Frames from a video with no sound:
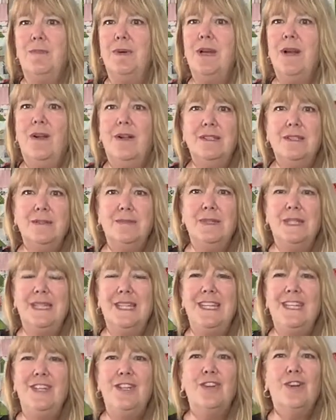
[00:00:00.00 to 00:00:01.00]
but
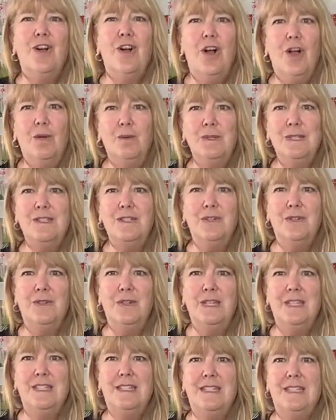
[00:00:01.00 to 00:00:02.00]
ultimately you're always
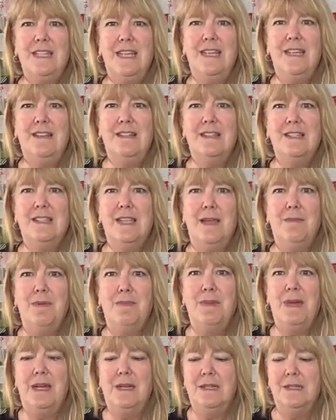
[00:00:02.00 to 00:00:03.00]
going to take the same
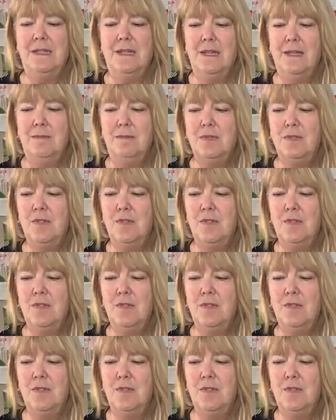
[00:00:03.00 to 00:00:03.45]
amount of time.